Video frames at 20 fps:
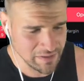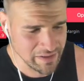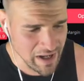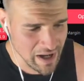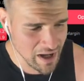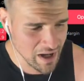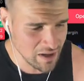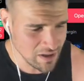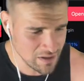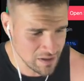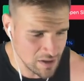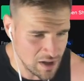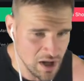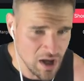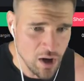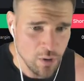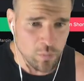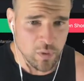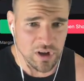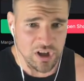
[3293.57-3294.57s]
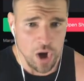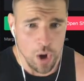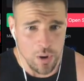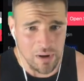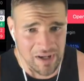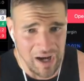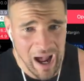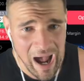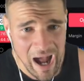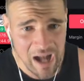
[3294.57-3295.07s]
Yeah, we're
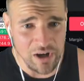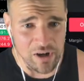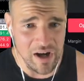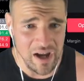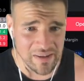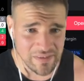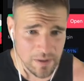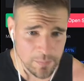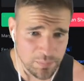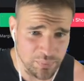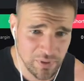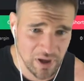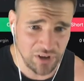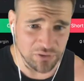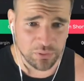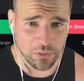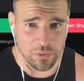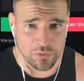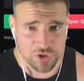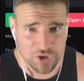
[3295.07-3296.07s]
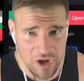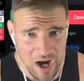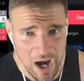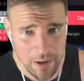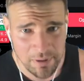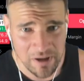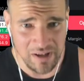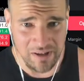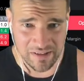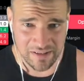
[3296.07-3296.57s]
going higher and the price won't
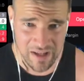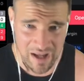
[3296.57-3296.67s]
drop.